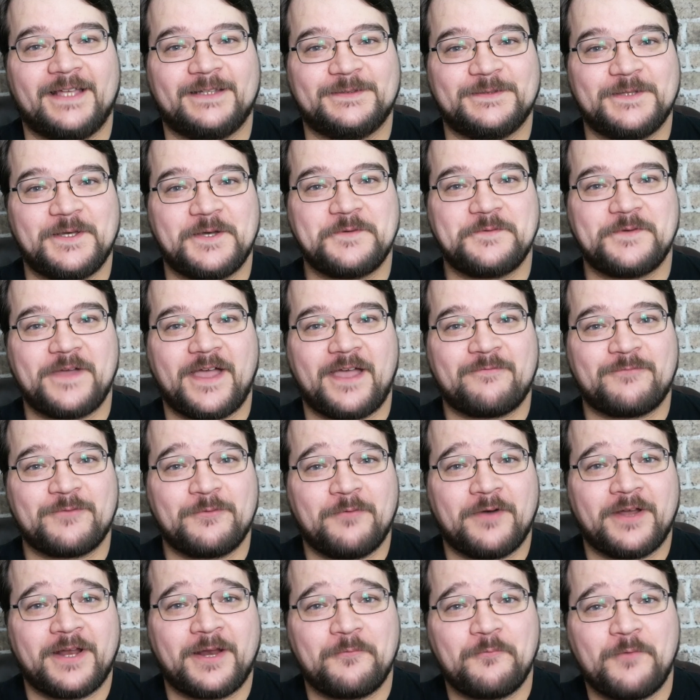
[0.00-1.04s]
Hello
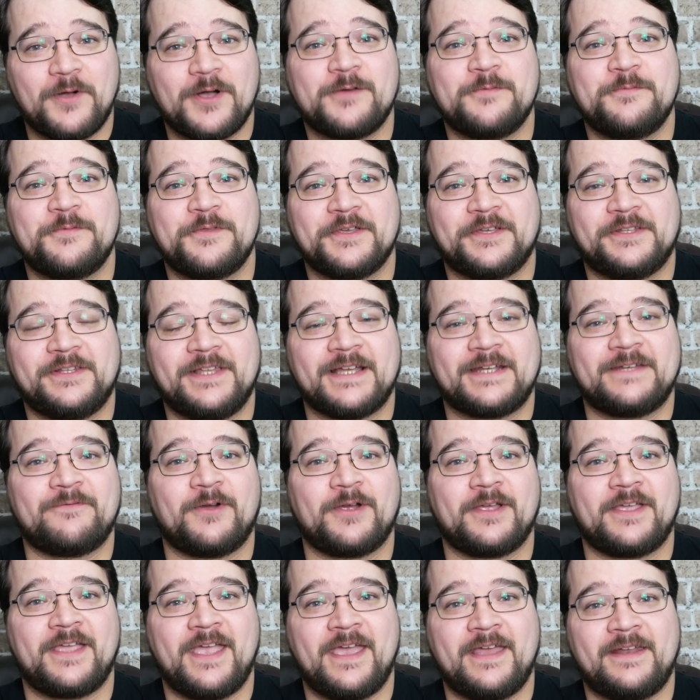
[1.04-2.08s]
everyone and welcome to the Collective
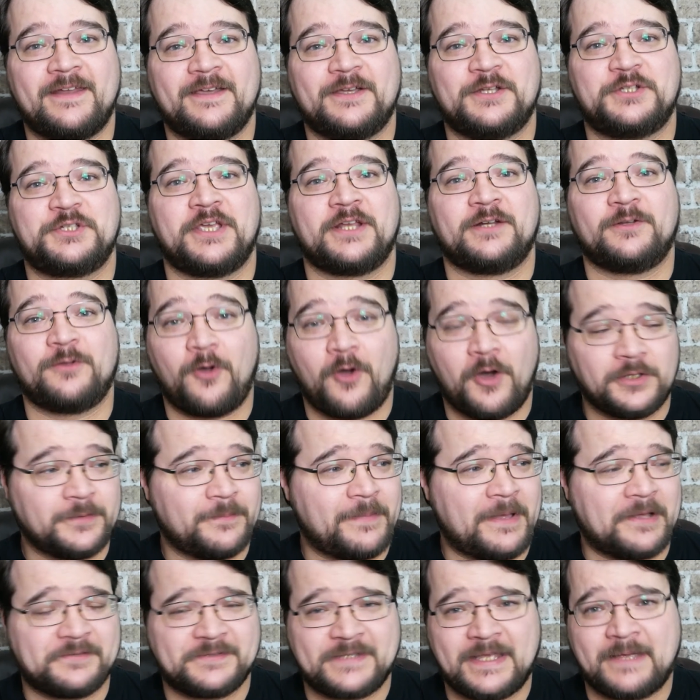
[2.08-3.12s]
Arcana, a channel all
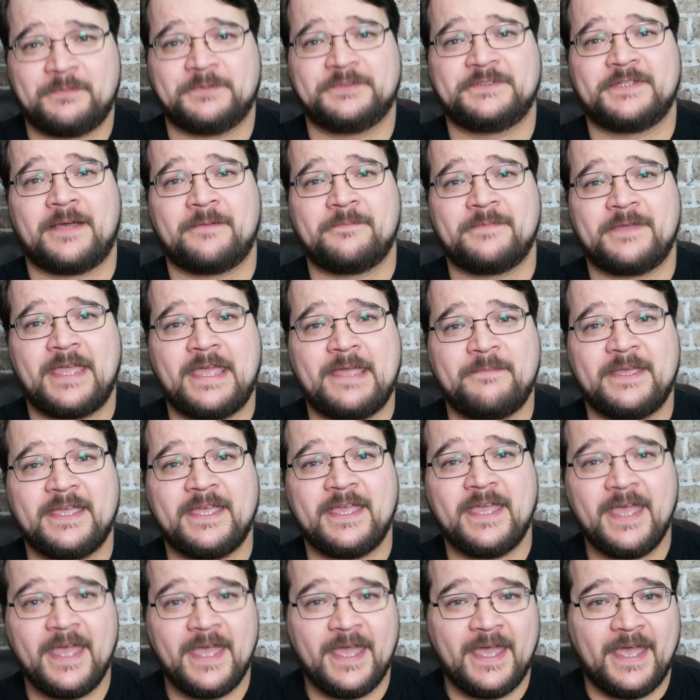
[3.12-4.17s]
about tabletop
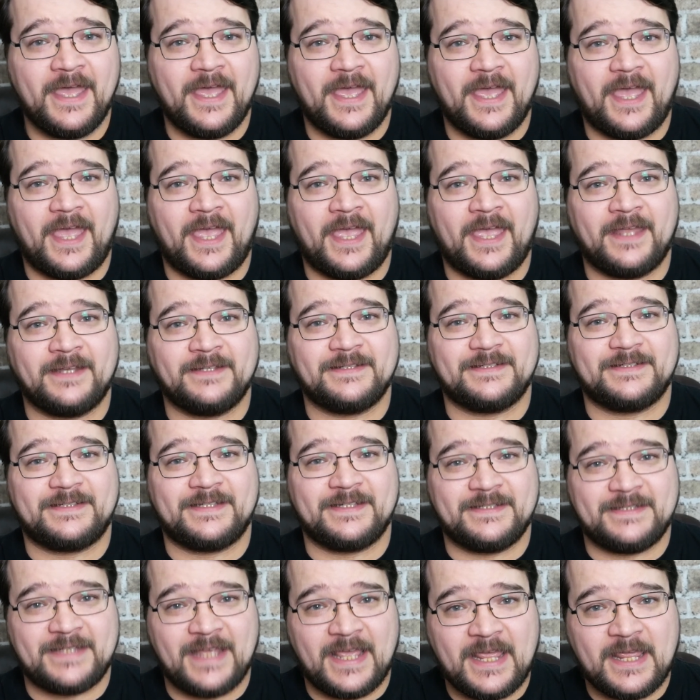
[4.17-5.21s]
gaming, and
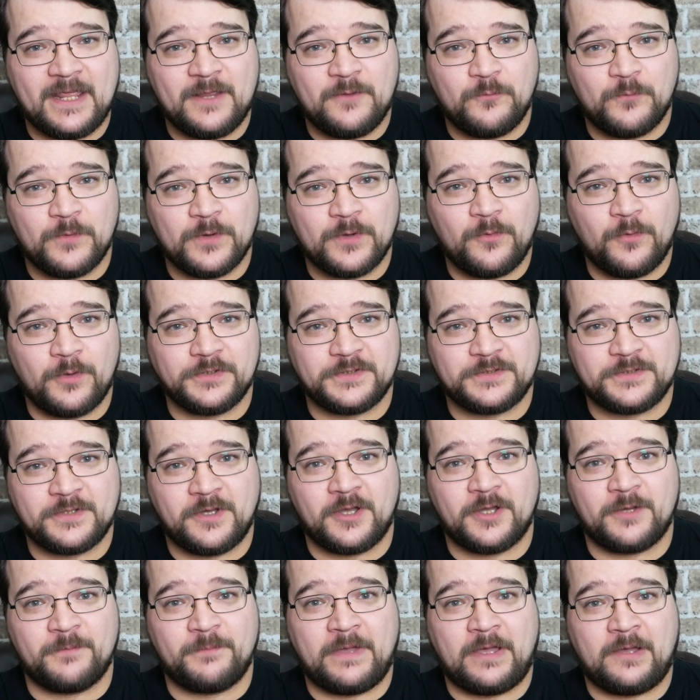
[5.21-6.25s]
today we're going to
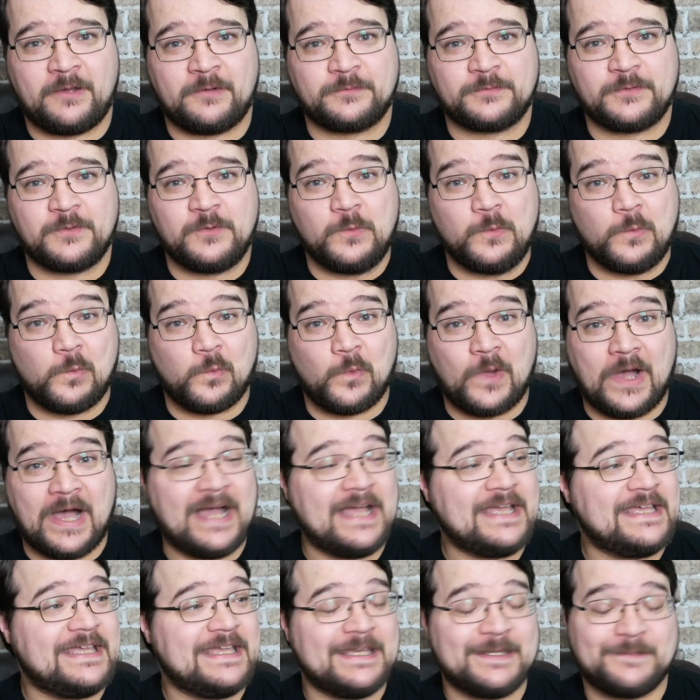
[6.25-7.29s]
talk about
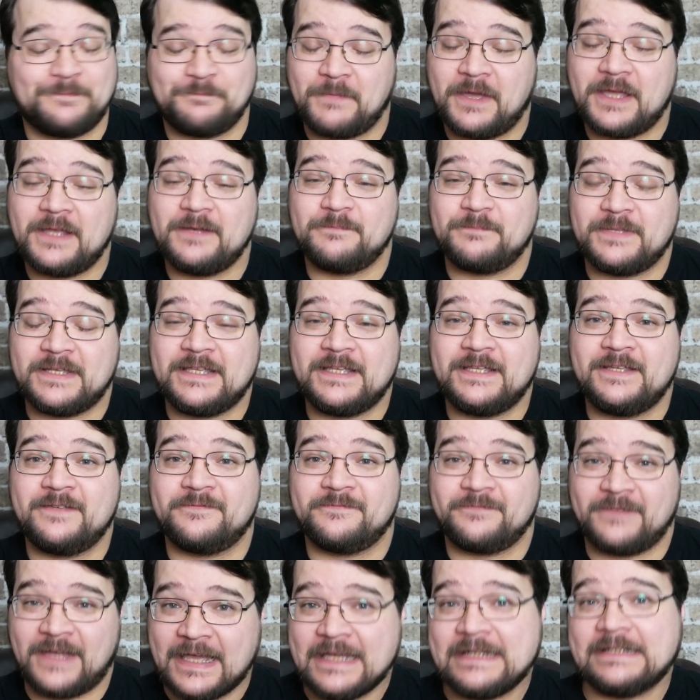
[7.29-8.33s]
why it might be
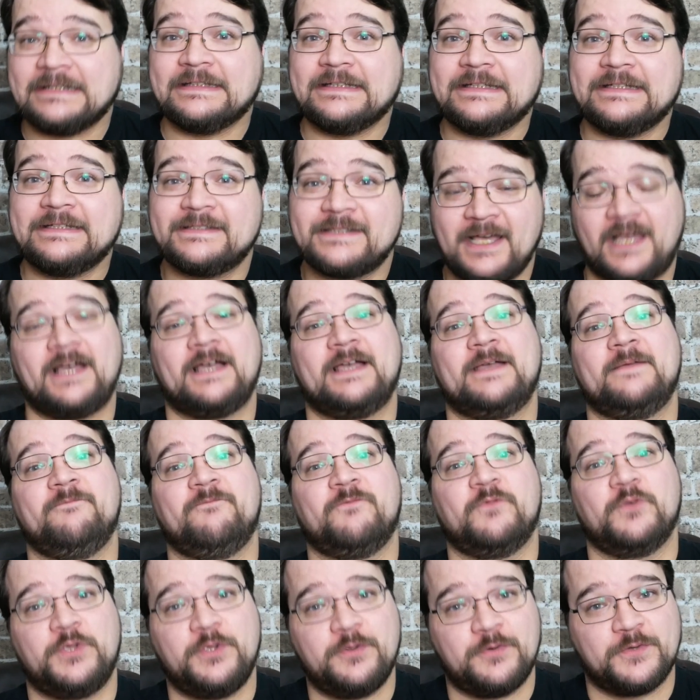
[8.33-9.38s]
finally
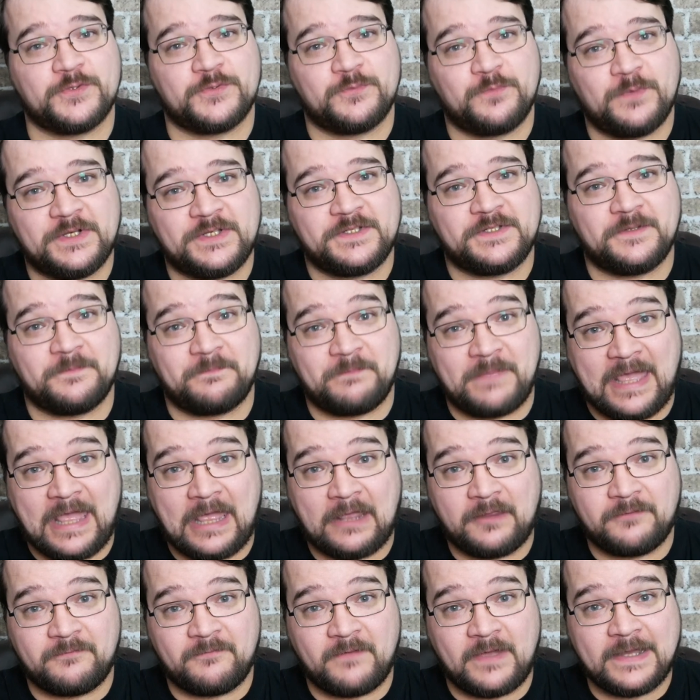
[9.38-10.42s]
time for you to switch to
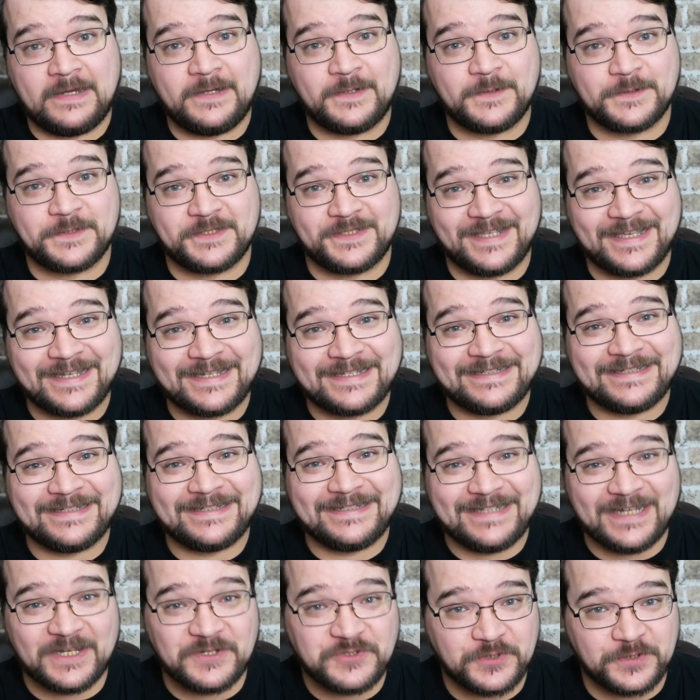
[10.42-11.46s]
Pathfinder 2nd
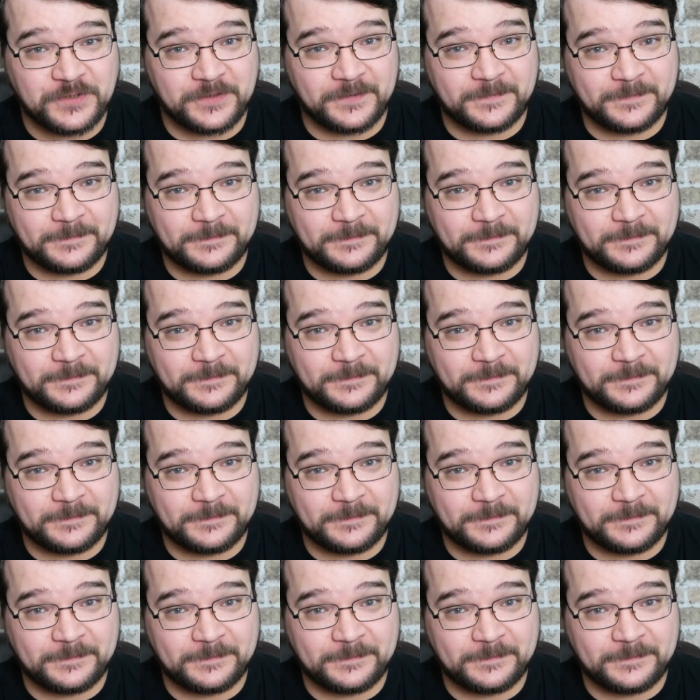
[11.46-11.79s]
Edition.